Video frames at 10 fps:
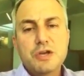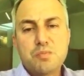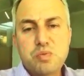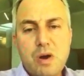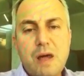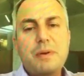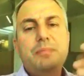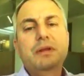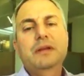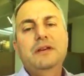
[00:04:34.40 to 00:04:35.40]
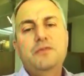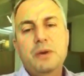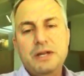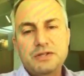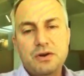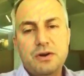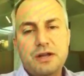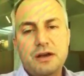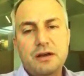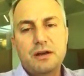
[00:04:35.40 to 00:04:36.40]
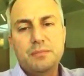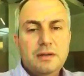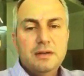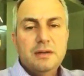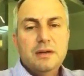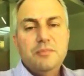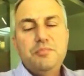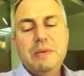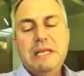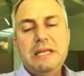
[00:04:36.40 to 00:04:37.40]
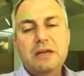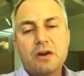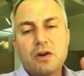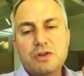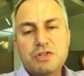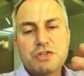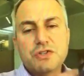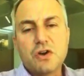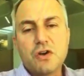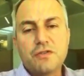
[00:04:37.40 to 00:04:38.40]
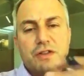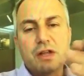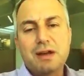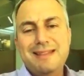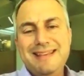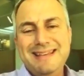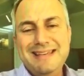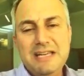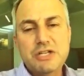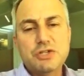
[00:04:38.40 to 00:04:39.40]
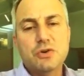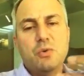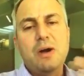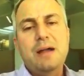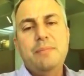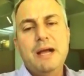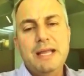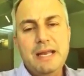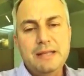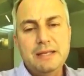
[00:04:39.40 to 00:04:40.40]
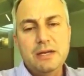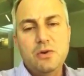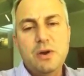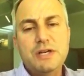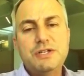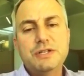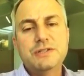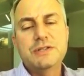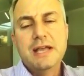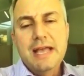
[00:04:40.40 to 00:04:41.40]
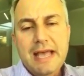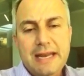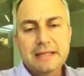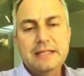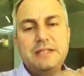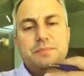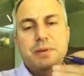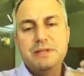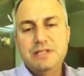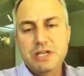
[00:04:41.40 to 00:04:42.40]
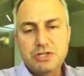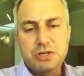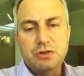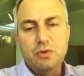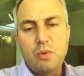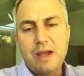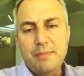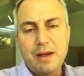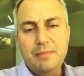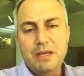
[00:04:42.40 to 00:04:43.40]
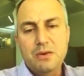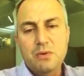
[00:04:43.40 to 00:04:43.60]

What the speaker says: your probability of winning is already gone up. BDRs solve a lot of the initial why buy anything questions and at least position the why buy me